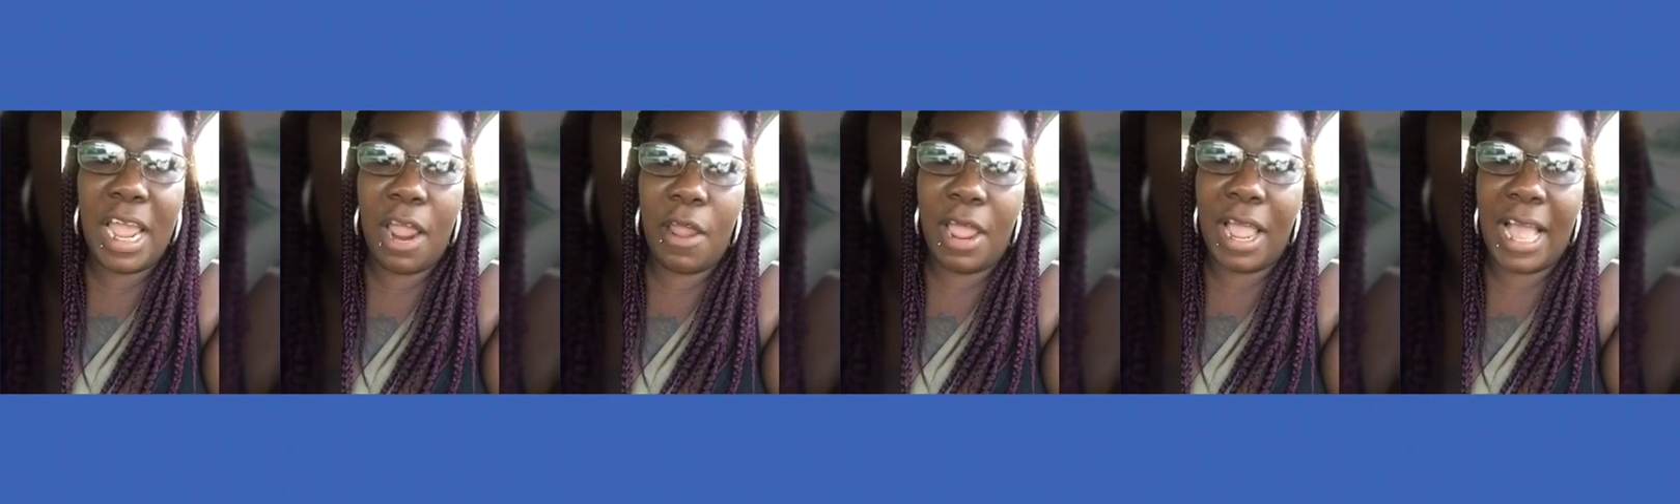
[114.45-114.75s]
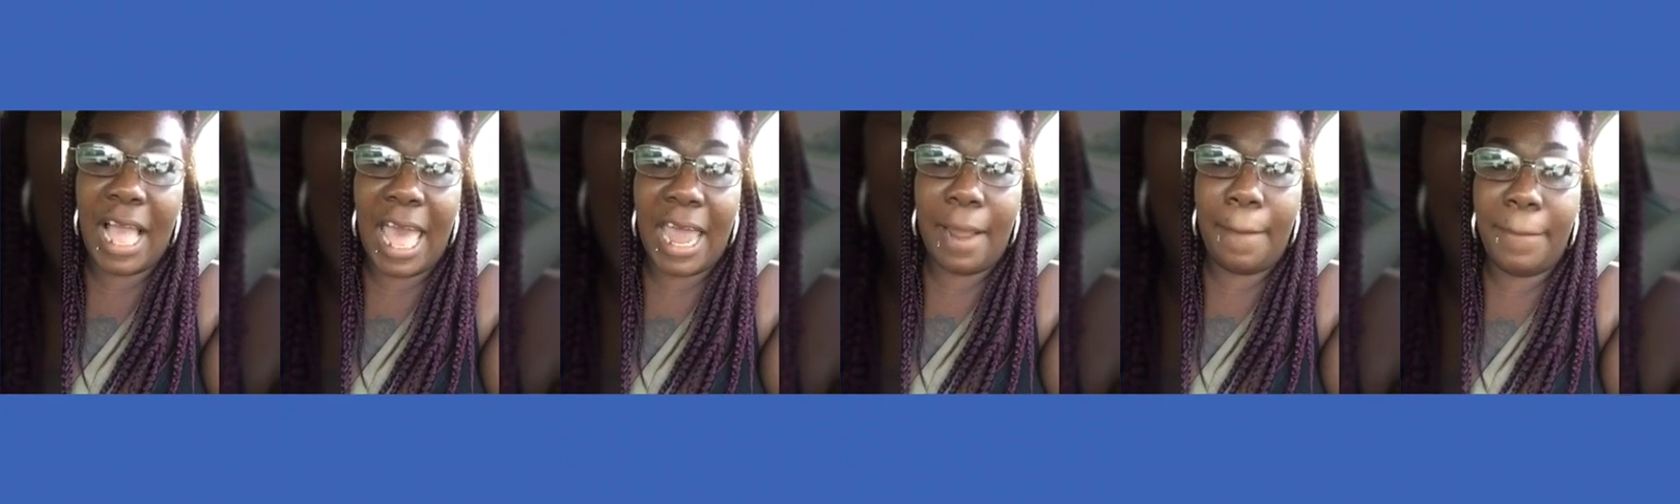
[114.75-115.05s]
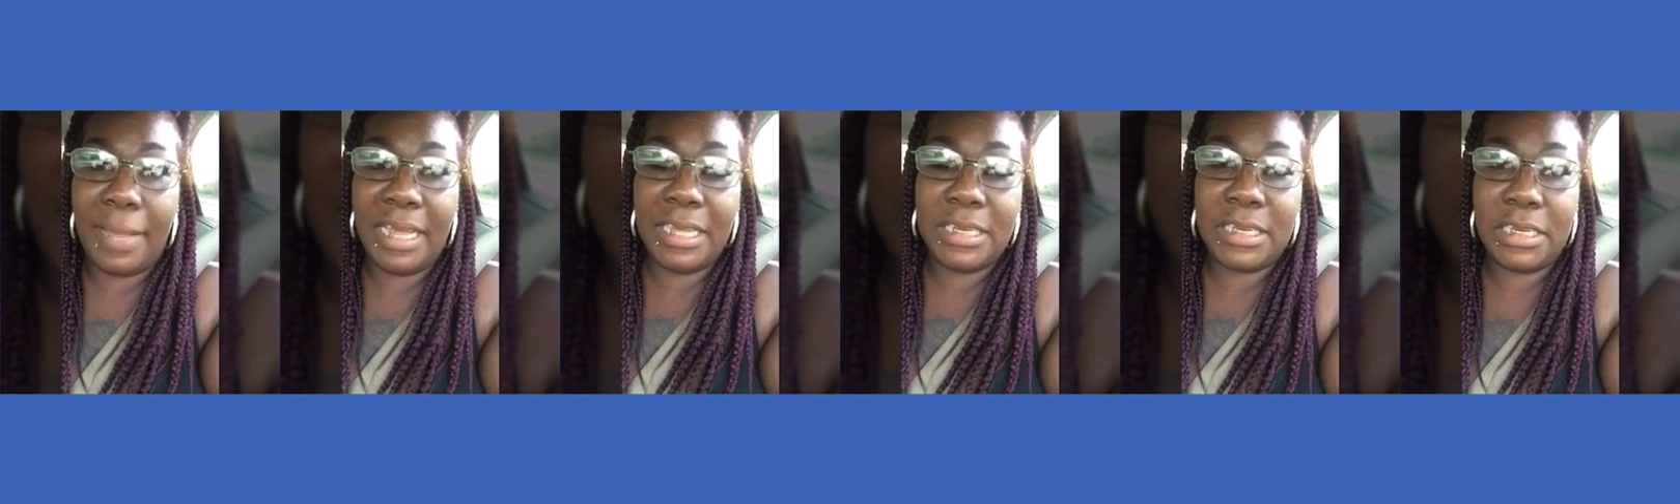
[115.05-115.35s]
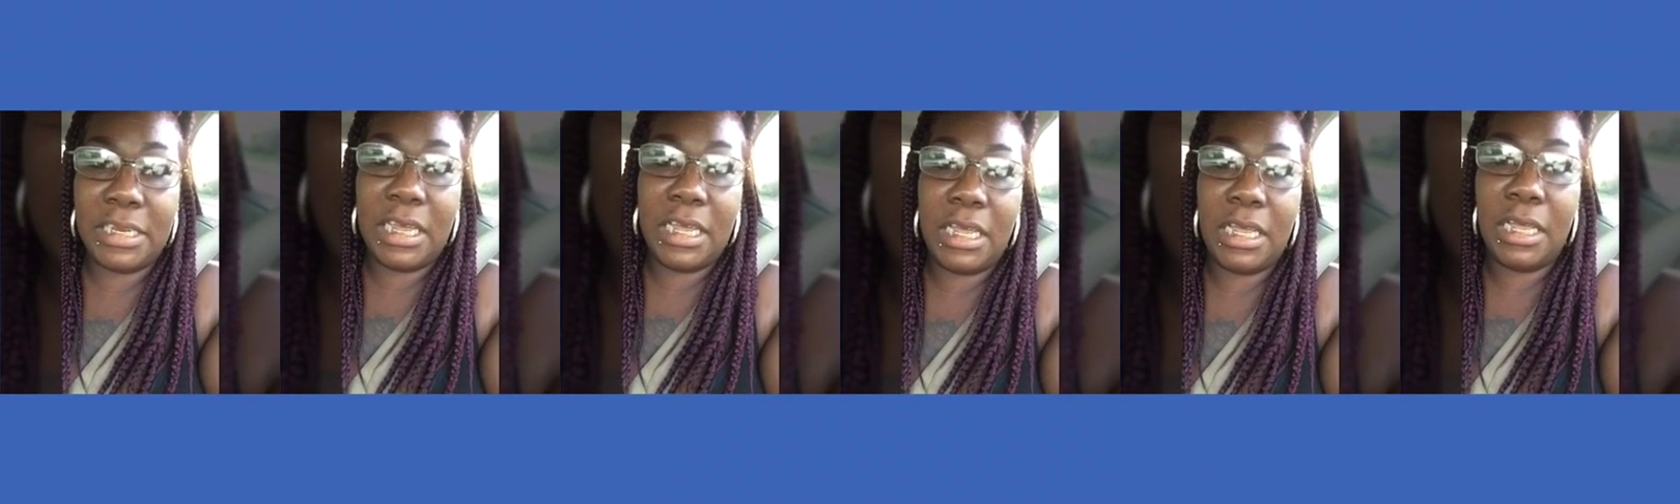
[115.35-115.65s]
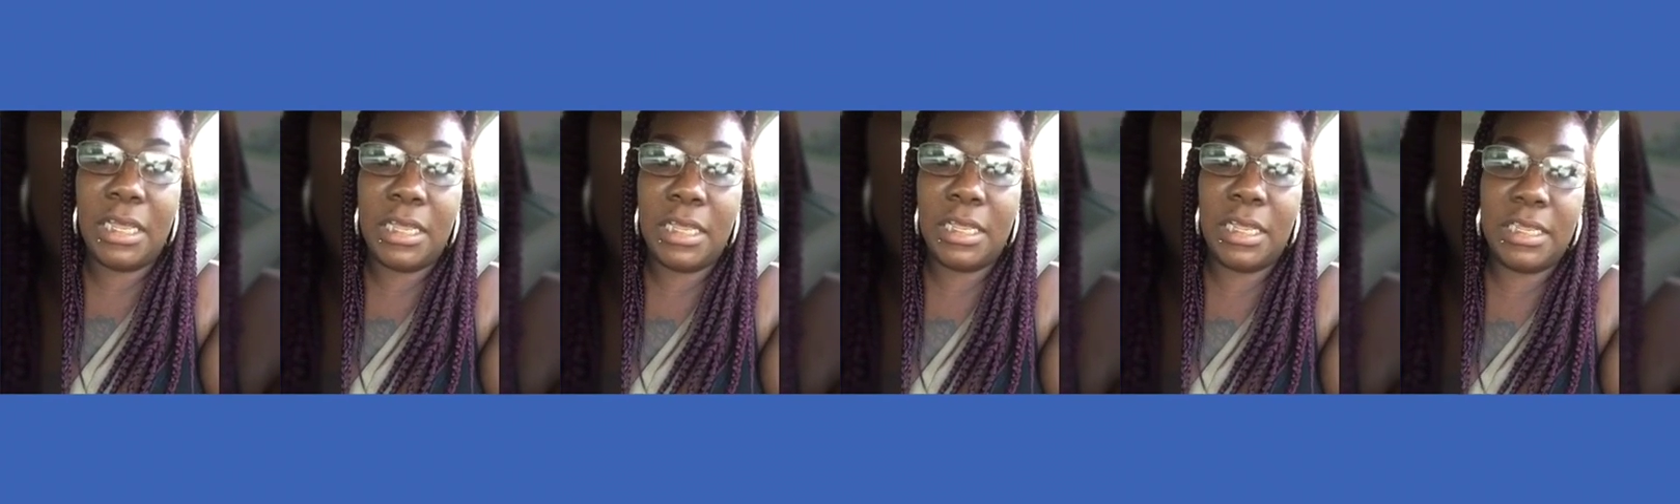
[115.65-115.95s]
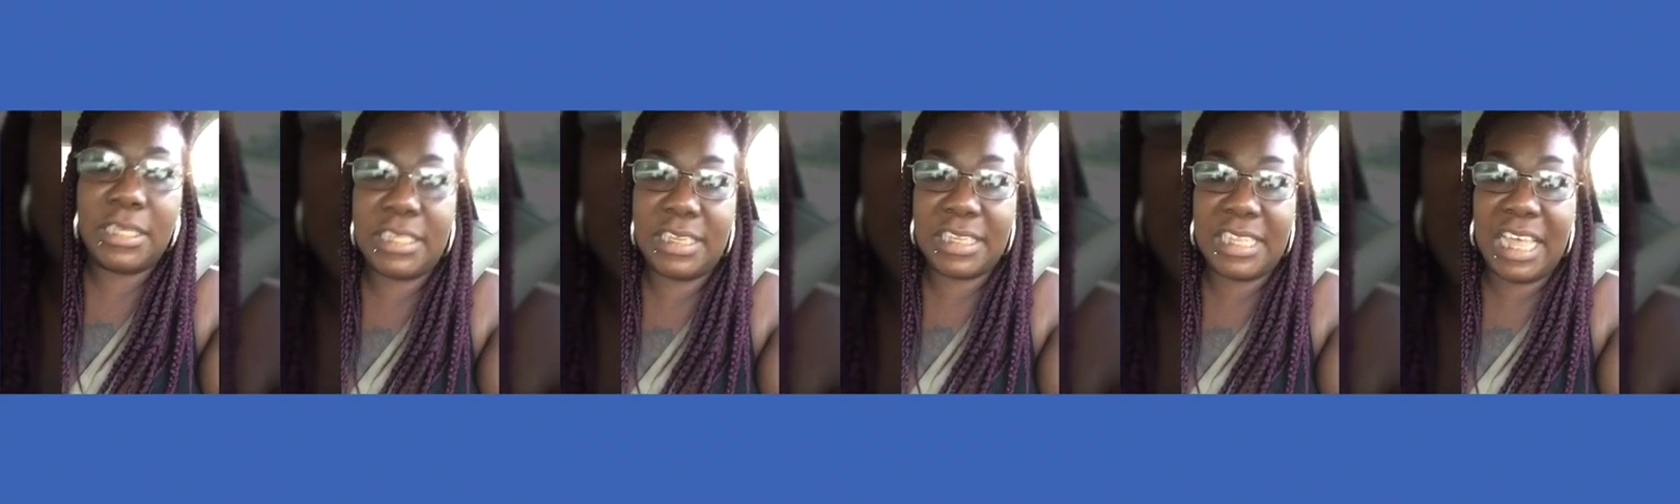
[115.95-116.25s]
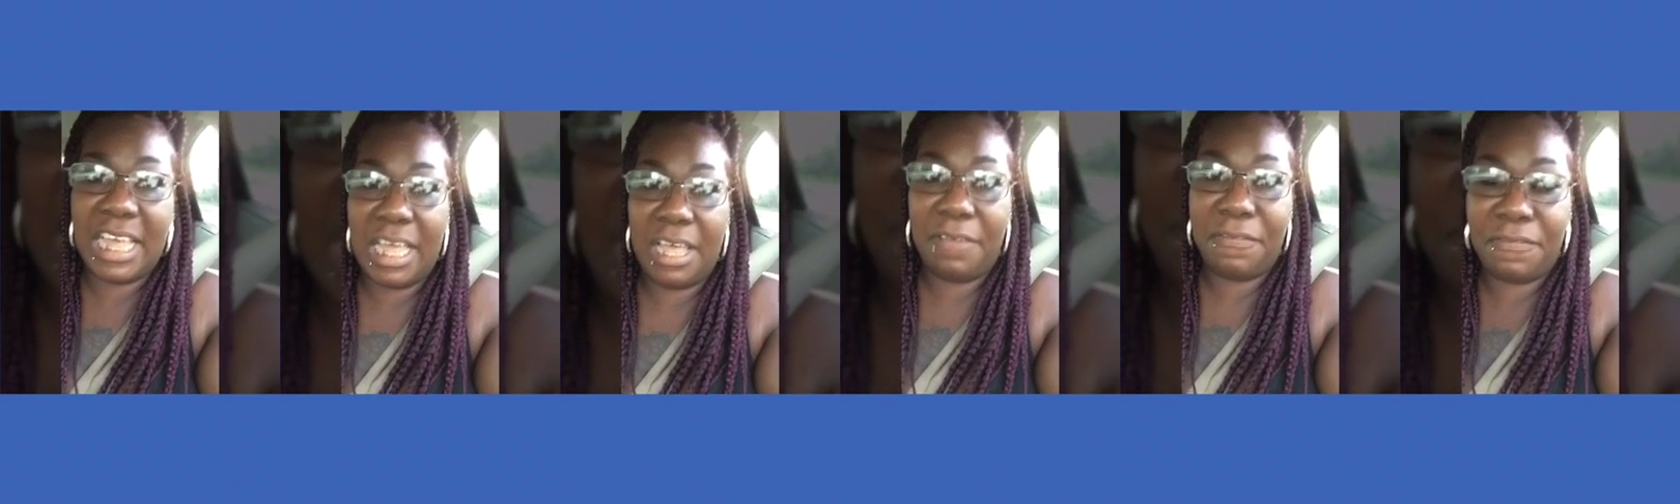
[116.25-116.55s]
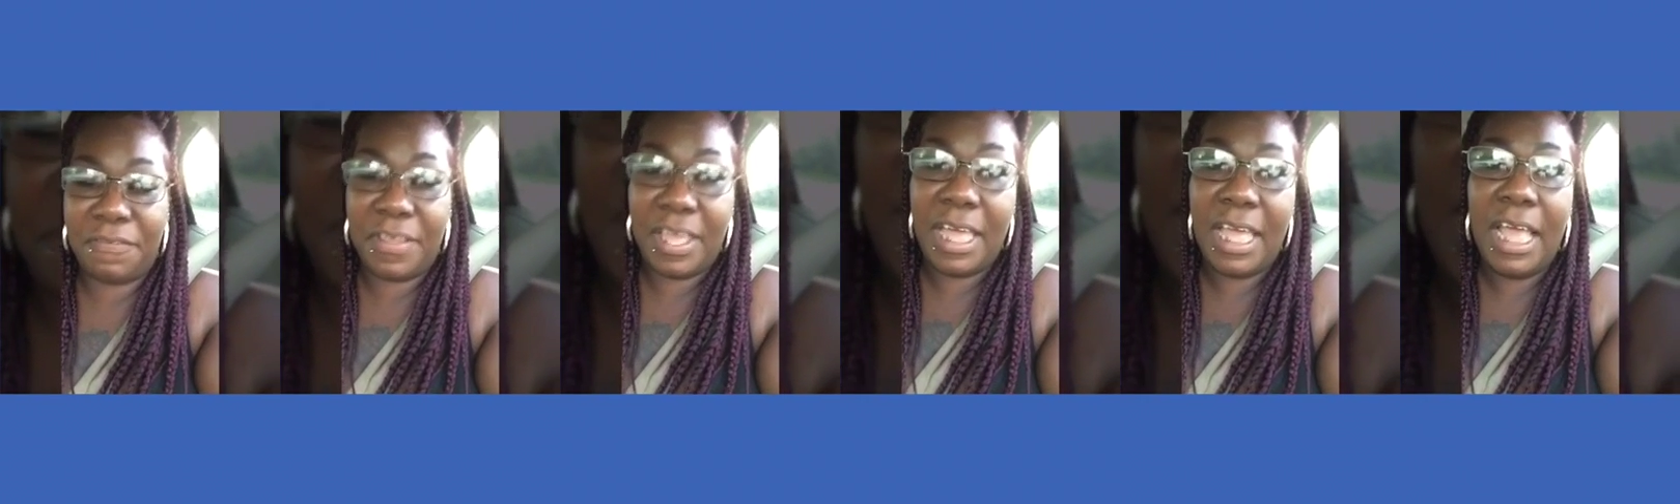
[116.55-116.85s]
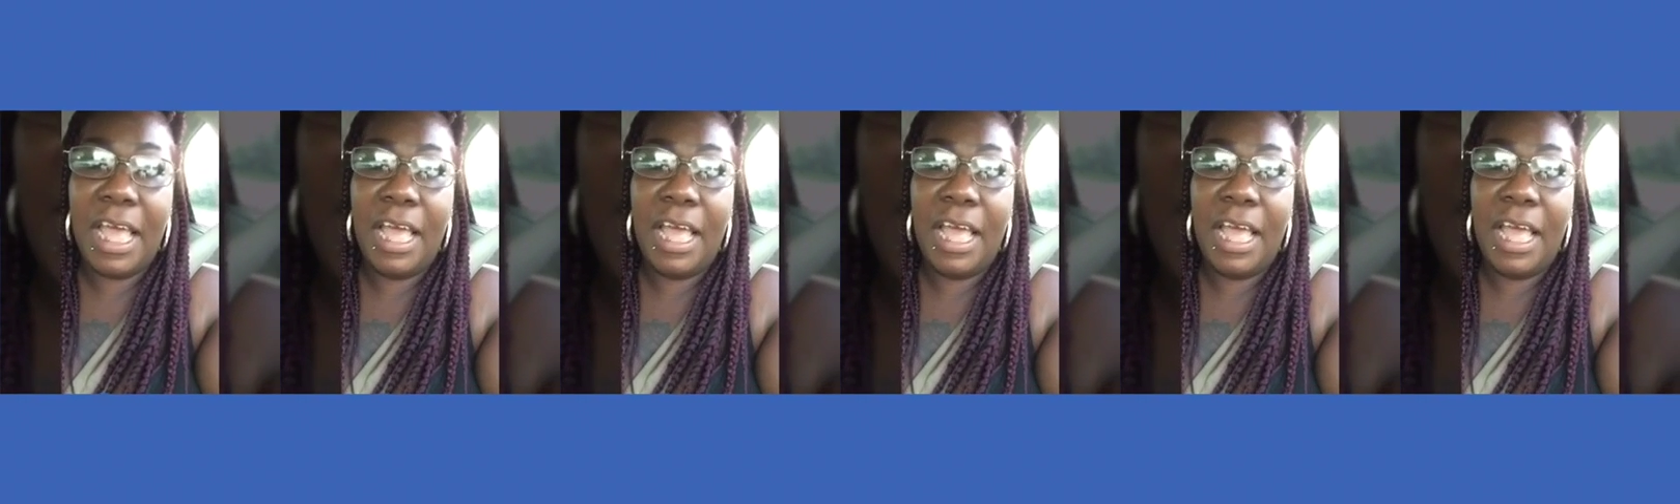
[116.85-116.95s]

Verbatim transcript: there and got a bunch of stuff